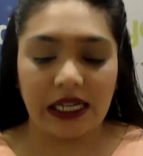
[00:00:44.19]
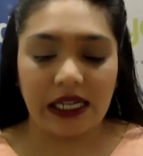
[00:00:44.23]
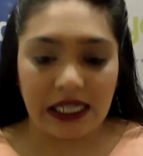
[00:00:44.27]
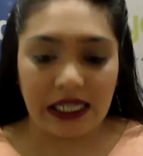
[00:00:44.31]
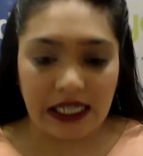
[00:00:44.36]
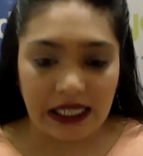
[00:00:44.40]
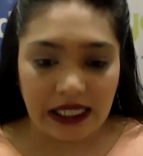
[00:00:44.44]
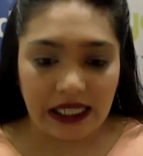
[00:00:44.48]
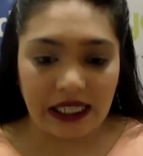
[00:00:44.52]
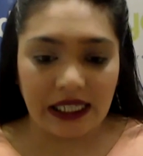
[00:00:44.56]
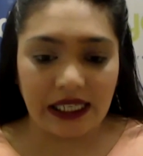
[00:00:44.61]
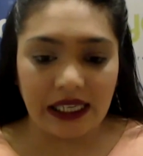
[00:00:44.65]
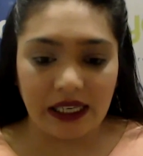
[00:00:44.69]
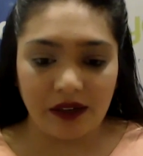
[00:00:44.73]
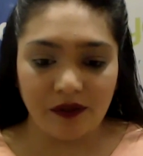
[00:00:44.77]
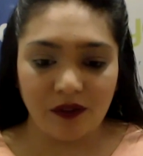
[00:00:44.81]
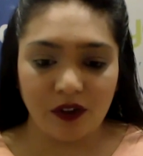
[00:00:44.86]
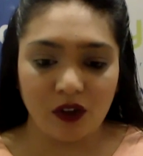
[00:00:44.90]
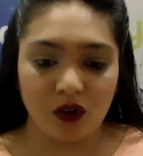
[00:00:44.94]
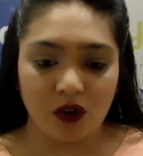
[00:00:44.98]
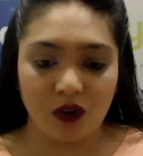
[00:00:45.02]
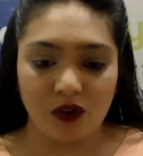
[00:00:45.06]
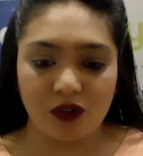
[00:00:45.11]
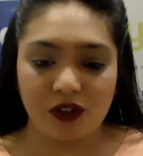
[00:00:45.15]
Clearly, if
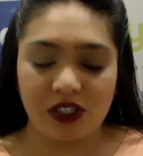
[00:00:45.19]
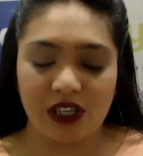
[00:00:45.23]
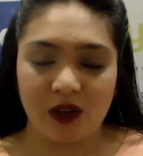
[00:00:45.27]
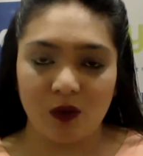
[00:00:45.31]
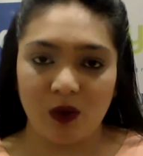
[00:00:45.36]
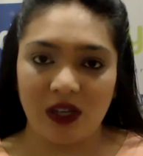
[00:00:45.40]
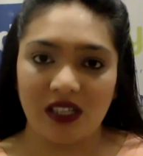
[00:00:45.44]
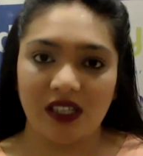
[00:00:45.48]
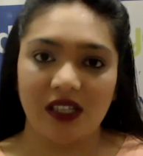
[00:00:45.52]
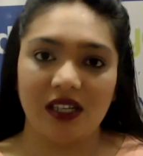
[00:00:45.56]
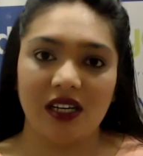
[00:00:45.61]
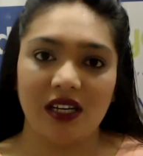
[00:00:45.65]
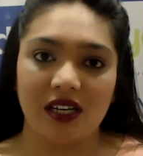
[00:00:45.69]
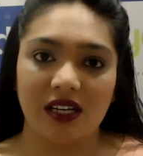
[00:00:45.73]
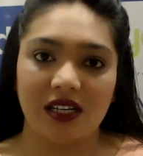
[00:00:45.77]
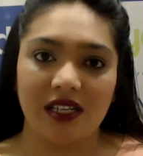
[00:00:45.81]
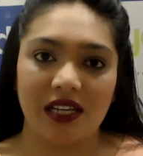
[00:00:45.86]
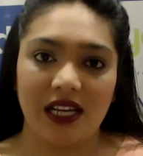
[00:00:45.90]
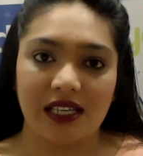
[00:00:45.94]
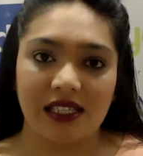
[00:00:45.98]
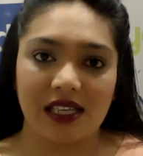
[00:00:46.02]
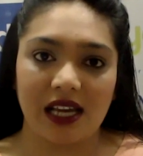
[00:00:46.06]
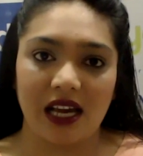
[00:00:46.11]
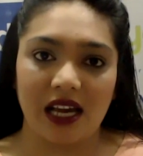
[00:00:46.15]
you go to see, we did hit a
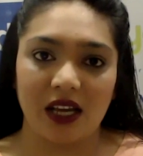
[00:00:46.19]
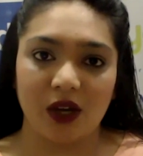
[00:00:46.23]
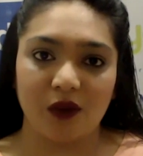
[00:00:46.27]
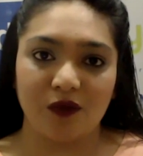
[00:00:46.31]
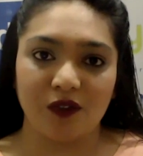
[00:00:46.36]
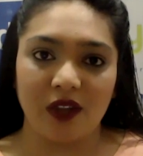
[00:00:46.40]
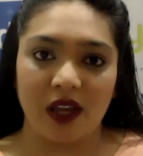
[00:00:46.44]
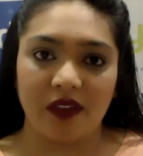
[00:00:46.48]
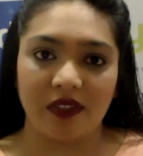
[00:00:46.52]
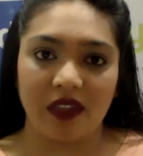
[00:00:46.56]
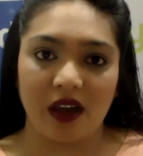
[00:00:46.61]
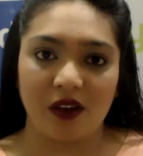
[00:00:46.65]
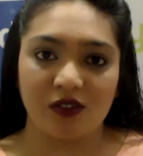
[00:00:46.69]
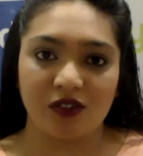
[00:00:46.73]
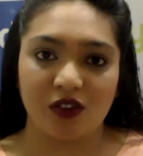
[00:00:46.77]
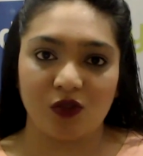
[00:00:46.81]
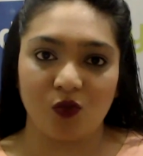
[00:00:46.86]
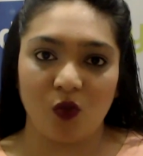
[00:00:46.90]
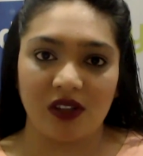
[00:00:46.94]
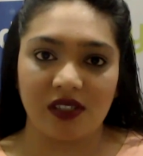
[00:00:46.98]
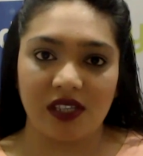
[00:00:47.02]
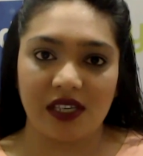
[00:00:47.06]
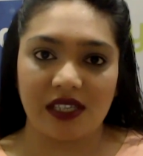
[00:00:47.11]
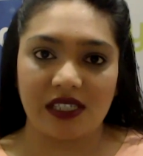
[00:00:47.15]
day's high of
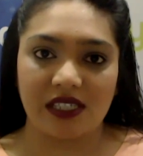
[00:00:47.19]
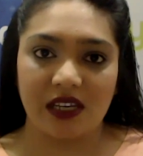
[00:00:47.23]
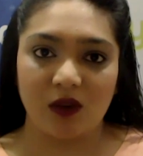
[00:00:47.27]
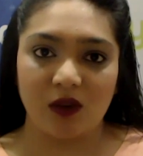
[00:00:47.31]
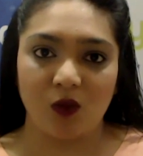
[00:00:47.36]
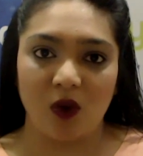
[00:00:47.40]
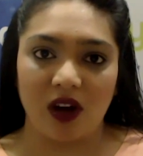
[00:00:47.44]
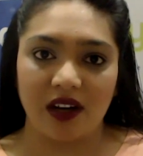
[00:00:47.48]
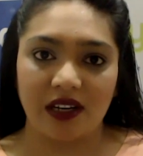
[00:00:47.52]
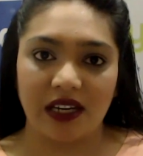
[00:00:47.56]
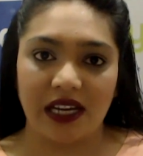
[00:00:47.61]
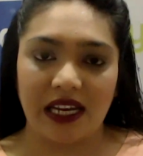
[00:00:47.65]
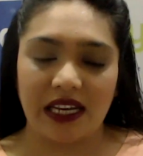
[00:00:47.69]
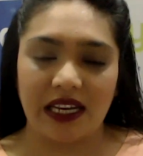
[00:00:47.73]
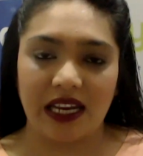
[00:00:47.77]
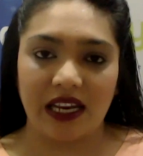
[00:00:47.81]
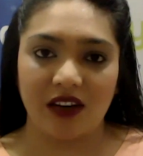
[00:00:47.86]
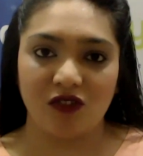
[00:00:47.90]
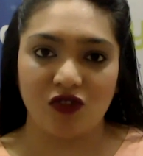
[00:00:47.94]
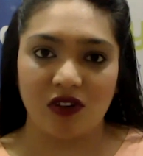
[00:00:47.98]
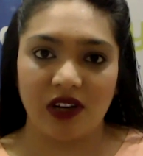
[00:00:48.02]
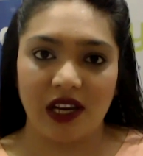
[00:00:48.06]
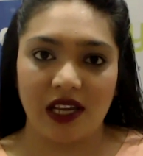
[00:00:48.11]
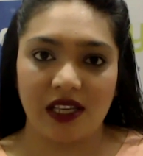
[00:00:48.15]
9,161 in
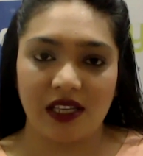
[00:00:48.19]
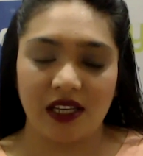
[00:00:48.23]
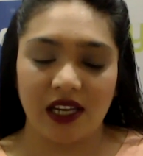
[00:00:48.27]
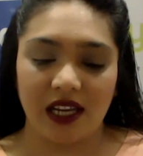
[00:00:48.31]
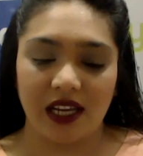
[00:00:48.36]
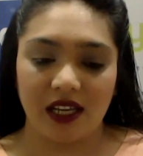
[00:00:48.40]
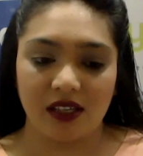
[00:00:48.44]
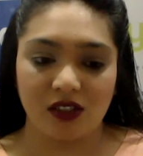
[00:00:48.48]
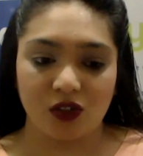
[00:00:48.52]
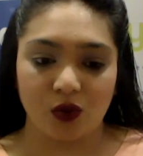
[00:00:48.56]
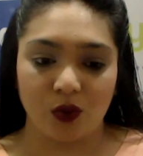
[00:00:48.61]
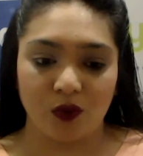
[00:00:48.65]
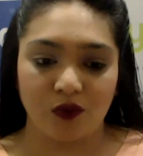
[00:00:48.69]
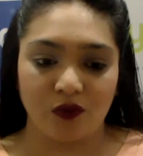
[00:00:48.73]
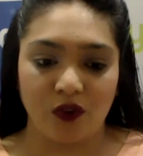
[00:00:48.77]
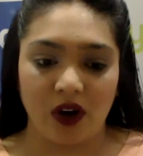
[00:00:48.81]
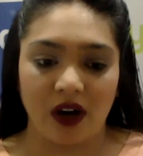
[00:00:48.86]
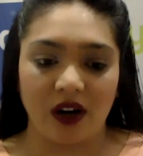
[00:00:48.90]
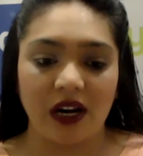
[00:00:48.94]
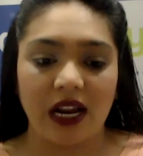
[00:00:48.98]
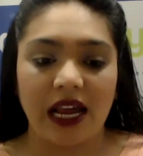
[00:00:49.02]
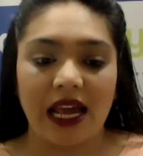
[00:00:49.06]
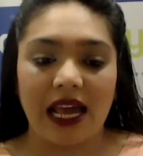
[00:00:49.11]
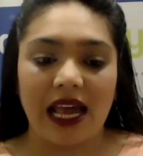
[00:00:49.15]
intraday day so
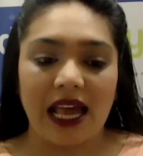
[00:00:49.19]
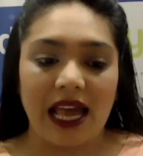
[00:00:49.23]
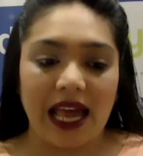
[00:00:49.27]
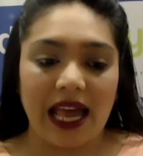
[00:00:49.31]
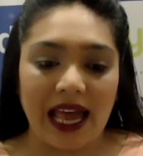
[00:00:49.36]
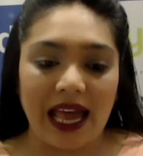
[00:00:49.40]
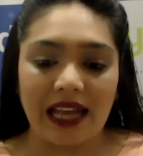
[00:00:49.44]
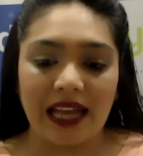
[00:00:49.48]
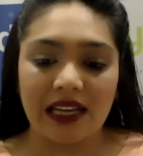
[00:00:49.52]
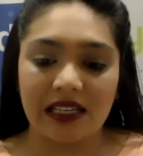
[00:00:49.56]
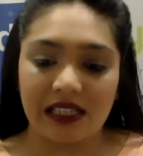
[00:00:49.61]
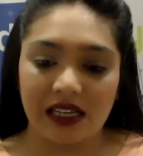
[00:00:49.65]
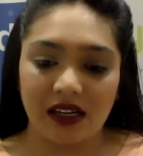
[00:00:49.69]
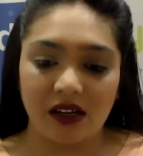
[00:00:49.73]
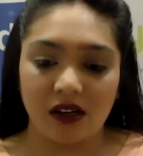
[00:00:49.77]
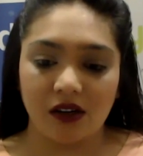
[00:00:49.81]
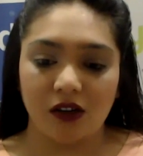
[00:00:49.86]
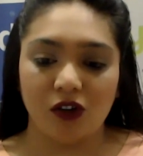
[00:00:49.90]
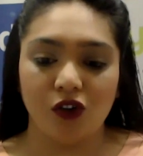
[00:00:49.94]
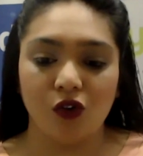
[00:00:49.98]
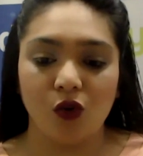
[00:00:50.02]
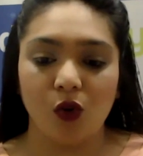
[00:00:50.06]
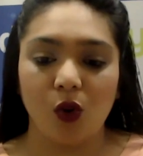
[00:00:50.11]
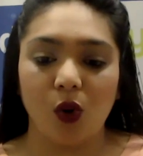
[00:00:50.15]
far, and a
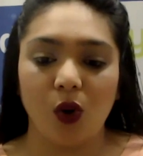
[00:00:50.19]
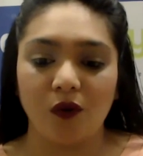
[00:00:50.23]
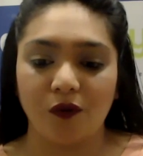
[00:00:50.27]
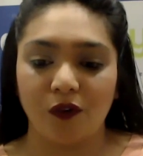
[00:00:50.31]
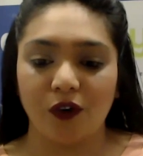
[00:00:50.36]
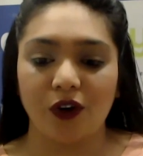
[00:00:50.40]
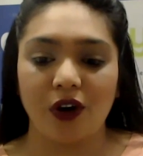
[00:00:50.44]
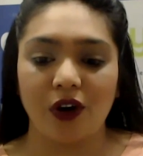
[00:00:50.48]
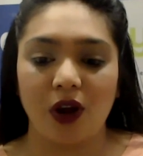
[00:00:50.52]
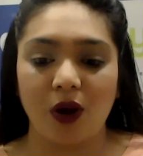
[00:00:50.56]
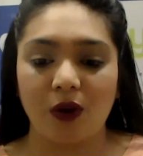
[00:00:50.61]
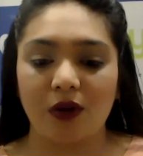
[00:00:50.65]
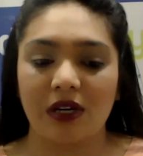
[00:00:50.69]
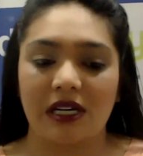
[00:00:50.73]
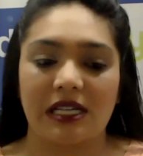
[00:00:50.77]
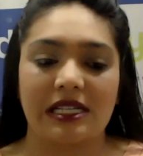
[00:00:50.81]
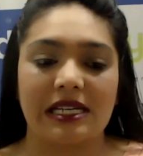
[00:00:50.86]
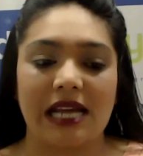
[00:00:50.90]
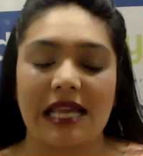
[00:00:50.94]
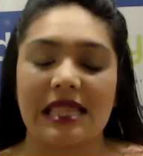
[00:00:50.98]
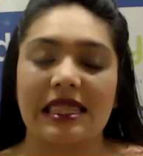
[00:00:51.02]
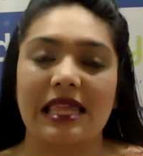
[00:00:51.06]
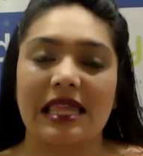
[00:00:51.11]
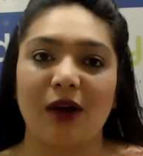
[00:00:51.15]
low of around
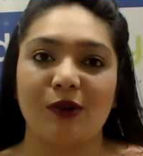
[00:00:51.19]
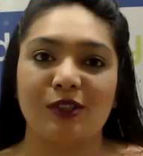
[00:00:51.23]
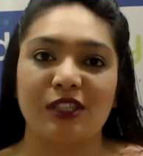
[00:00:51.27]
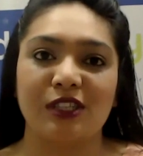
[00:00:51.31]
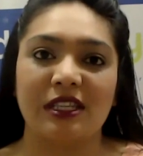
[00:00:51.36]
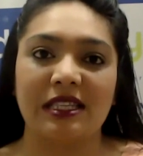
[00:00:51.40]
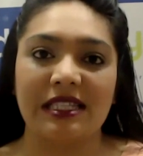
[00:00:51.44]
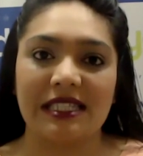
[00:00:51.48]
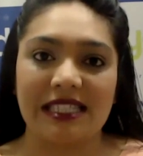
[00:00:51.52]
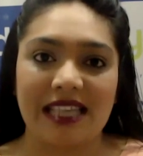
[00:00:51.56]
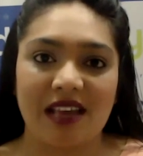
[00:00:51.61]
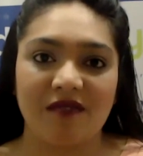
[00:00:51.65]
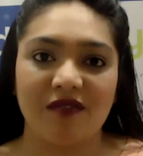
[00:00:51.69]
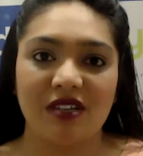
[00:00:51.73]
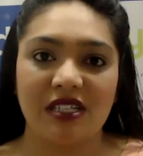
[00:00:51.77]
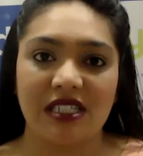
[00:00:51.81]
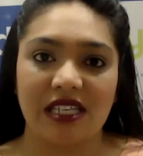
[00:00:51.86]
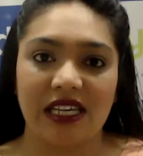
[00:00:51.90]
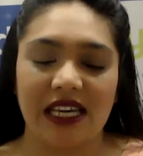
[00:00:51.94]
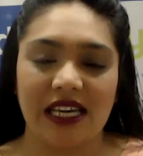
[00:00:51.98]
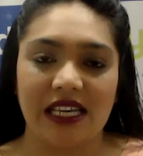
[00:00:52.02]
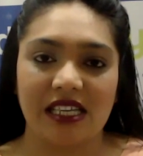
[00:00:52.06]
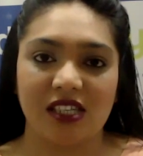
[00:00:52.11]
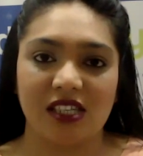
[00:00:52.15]

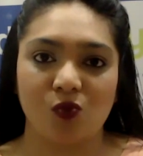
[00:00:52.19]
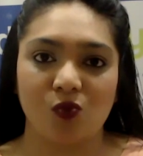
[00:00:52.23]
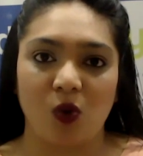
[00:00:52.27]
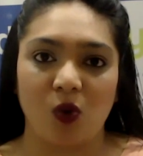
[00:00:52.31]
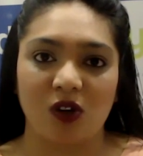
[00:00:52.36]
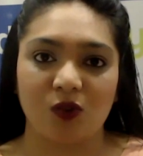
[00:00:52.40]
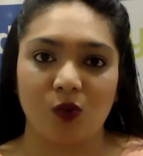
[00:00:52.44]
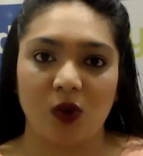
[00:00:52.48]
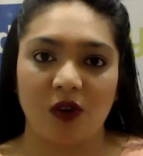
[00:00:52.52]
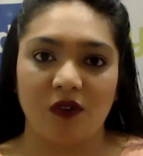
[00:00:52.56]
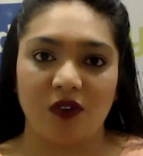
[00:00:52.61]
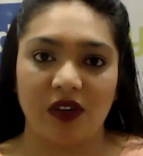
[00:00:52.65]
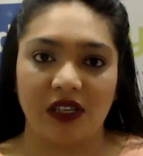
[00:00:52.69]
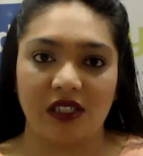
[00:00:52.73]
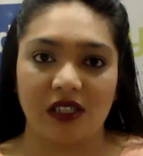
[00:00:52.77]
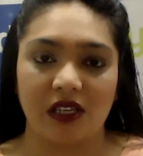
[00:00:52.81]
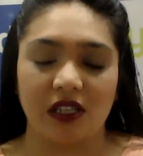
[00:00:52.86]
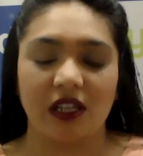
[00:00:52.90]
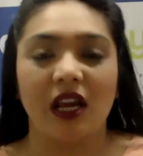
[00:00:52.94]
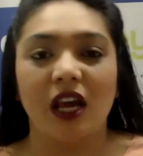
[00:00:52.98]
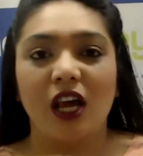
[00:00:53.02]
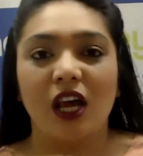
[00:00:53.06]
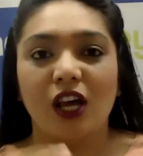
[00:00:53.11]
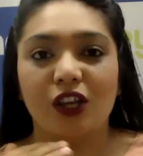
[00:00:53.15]
9,070 is what we hit.